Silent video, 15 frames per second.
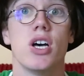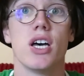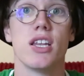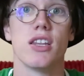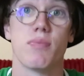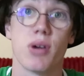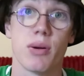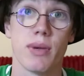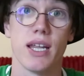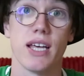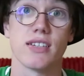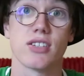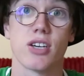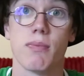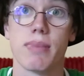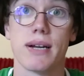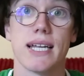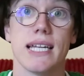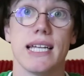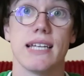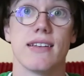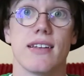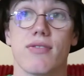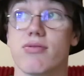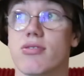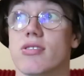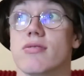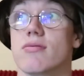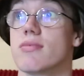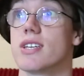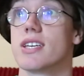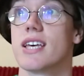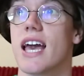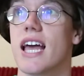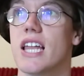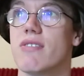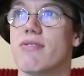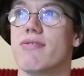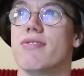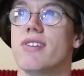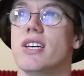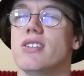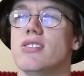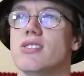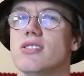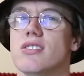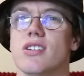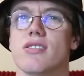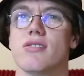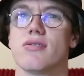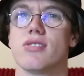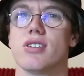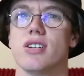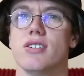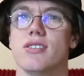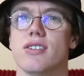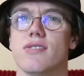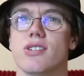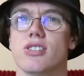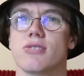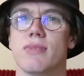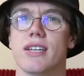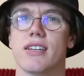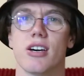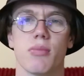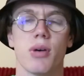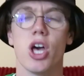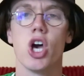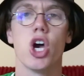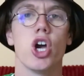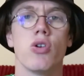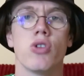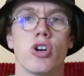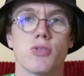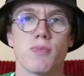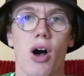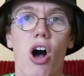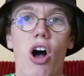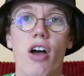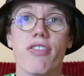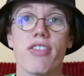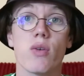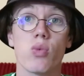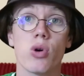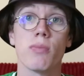the Premier League's completely different. Kettle of fish, is that a phrase? Have I just made that up? Who knows, but I think one